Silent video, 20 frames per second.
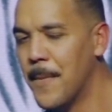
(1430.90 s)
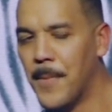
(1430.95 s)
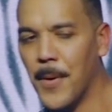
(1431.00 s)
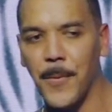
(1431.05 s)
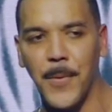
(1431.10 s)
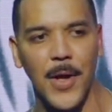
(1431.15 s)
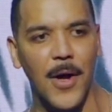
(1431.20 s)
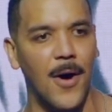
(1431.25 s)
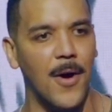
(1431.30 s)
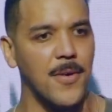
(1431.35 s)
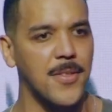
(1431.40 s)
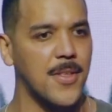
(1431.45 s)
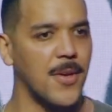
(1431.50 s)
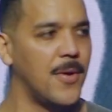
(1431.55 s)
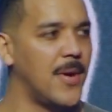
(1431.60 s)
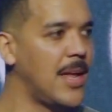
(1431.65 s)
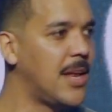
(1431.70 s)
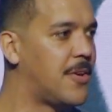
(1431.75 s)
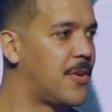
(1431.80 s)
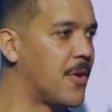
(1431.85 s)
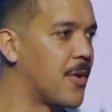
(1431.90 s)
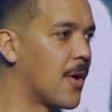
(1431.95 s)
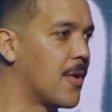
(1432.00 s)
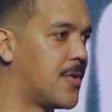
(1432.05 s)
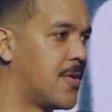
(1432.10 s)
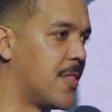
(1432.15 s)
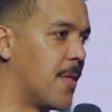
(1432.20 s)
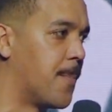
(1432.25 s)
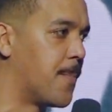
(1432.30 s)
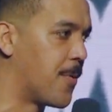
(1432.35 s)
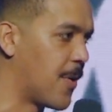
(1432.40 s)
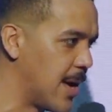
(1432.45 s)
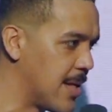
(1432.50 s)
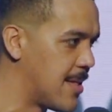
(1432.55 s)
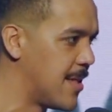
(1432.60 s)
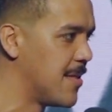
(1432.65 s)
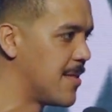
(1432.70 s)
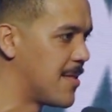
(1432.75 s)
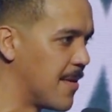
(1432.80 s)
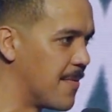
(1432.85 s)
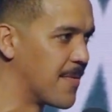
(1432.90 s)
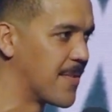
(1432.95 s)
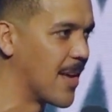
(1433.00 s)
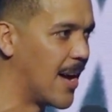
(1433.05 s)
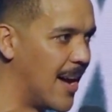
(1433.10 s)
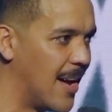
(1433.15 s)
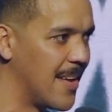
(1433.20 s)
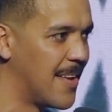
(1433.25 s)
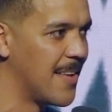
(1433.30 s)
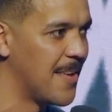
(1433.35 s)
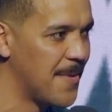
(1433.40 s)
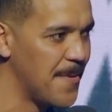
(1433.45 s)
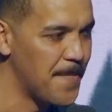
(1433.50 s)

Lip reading: but we also need to go to the presence of God.